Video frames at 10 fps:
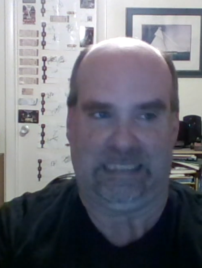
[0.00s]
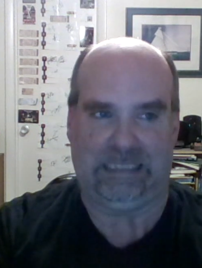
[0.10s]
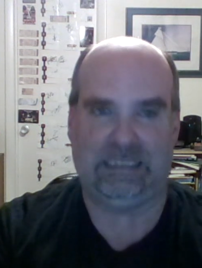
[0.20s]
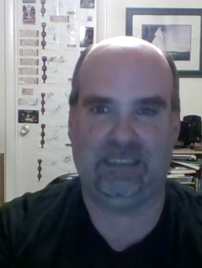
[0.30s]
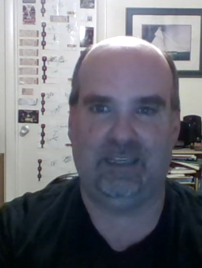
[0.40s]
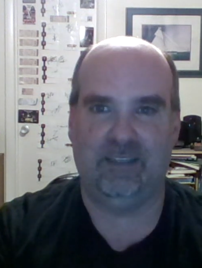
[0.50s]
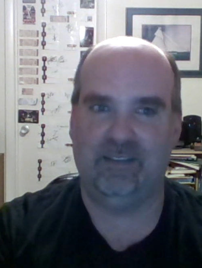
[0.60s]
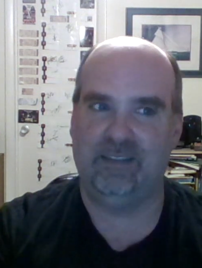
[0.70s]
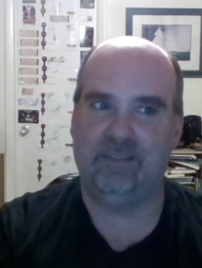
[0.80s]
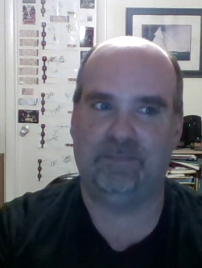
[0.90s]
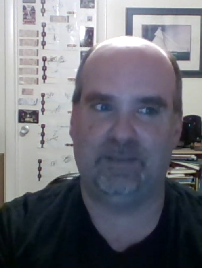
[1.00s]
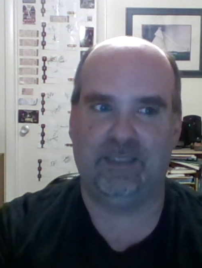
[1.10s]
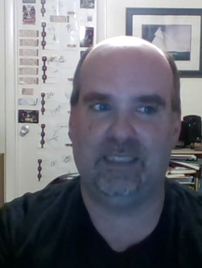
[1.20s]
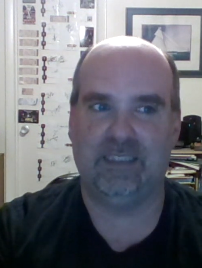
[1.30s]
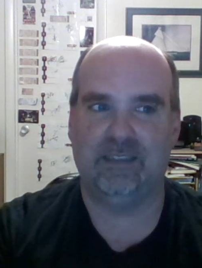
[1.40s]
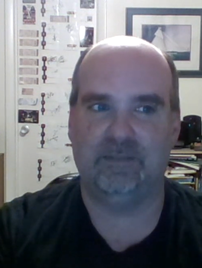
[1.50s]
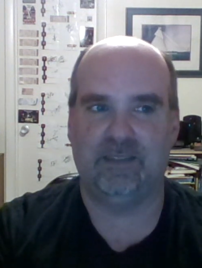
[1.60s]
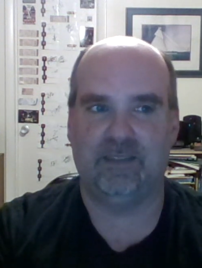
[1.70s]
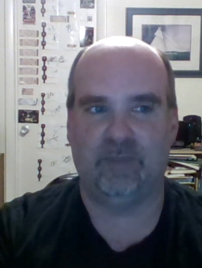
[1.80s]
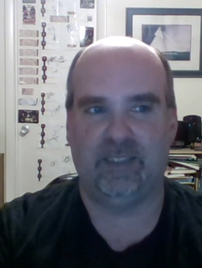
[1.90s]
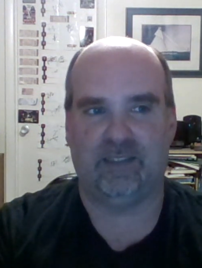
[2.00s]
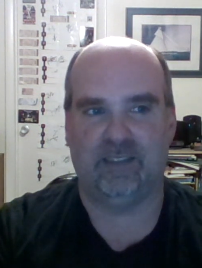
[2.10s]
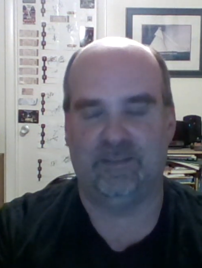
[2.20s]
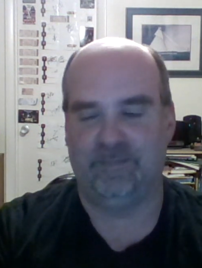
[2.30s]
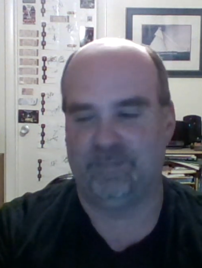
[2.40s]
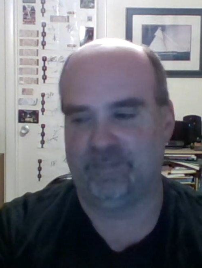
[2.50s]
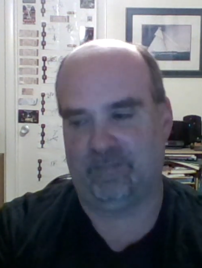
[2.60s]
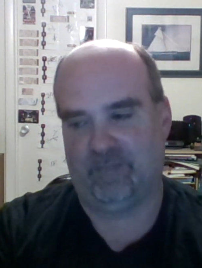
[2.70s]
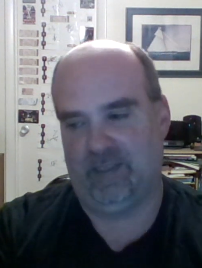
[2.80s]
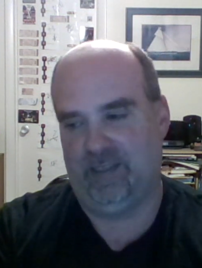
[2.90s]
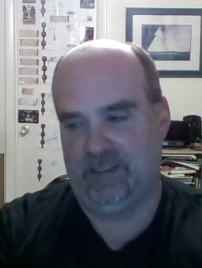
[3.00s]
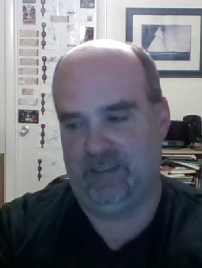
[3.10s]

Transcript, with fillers: the weakest, botchiest neck drape I ever saw.